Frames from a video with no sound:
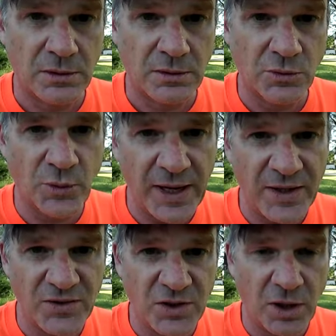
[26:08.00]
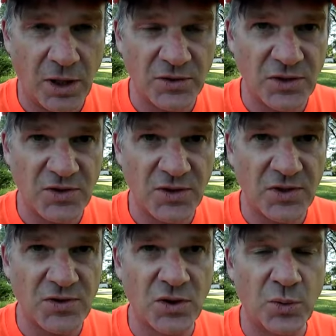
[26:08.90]
to raise the
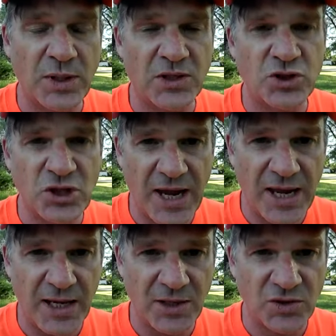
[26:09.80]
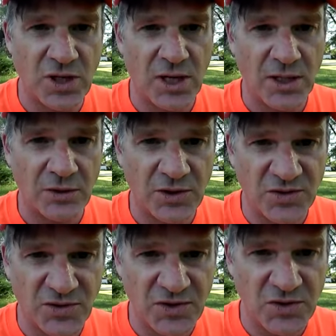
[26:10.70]
consciousness so we change the
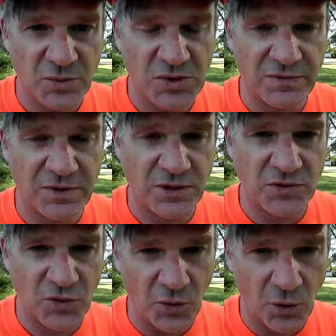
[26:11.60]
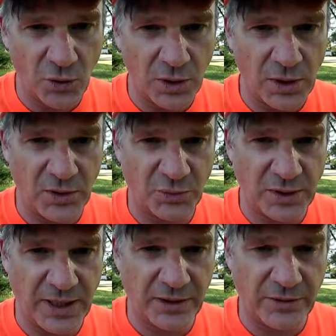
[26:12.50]
systems of control on
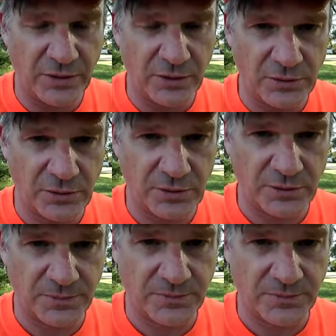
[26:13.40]
planet Earth